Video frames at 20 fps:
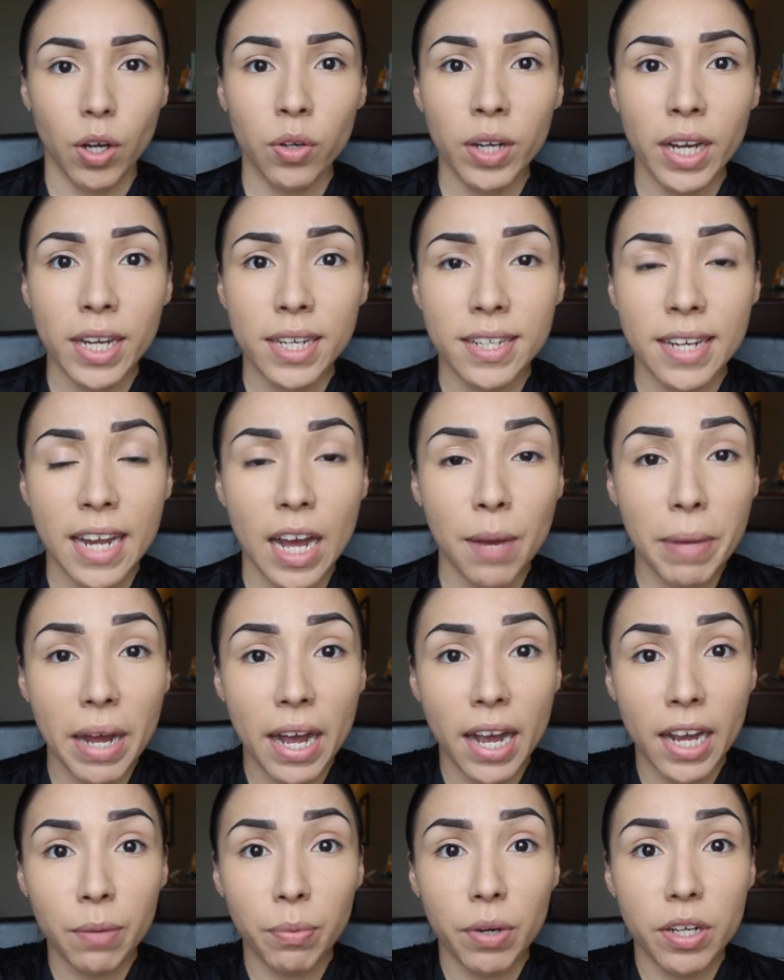Okay, now
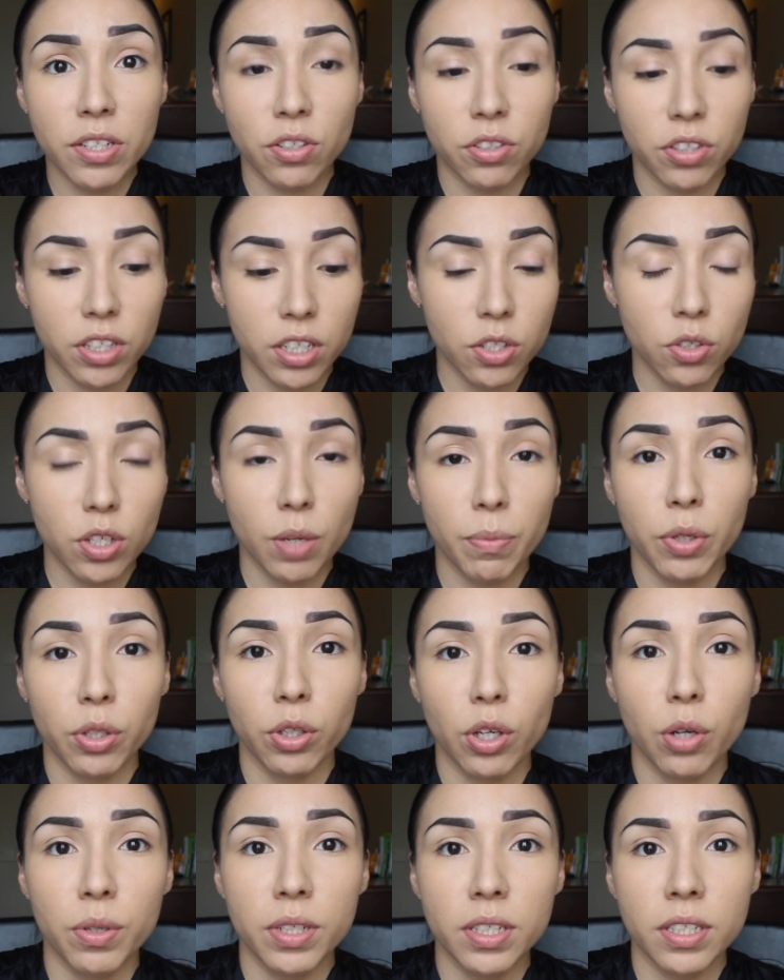my eyebrows are done, so I'm gonna
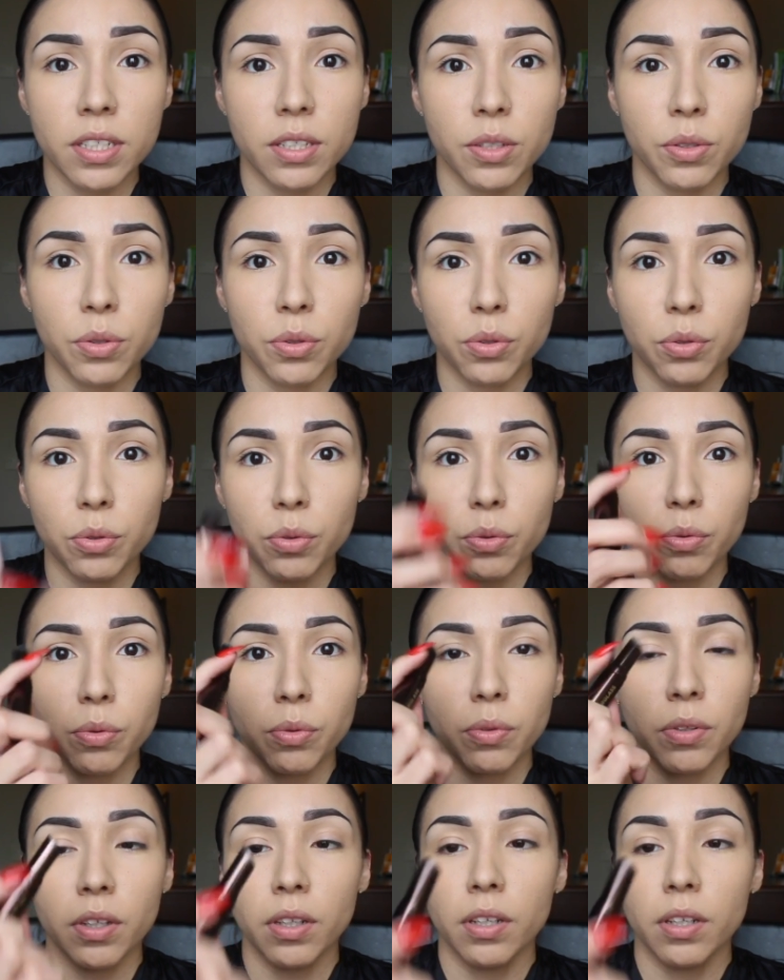go into